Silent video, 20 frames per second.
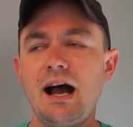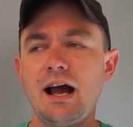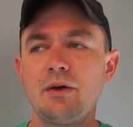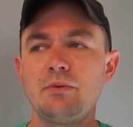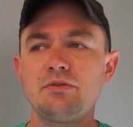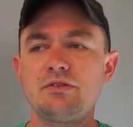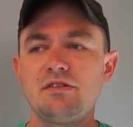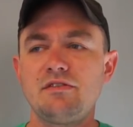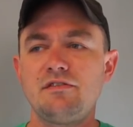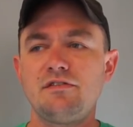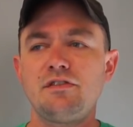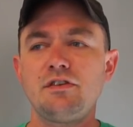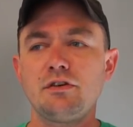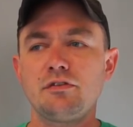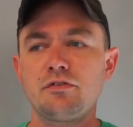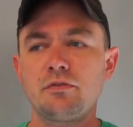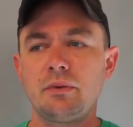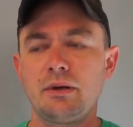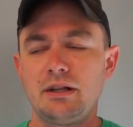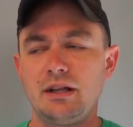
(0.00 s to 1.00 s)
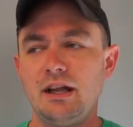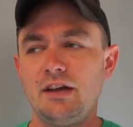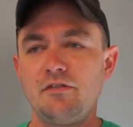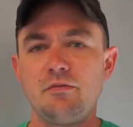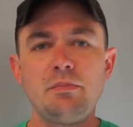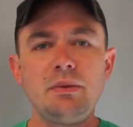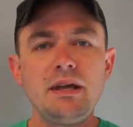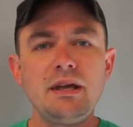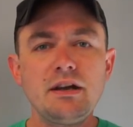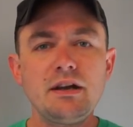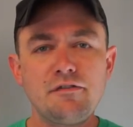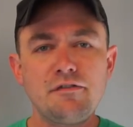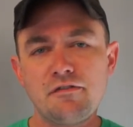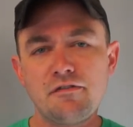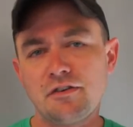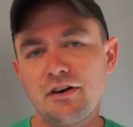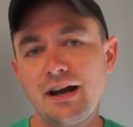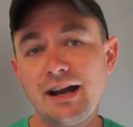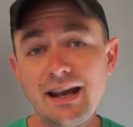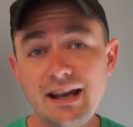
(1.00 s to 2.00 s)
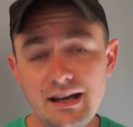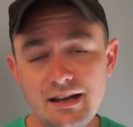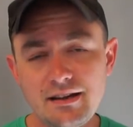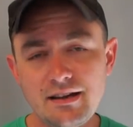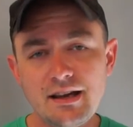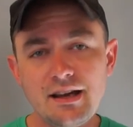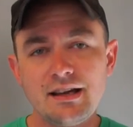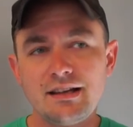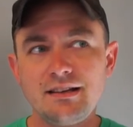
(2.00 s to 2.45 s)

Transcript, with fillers: I was in fear for my life, being afraid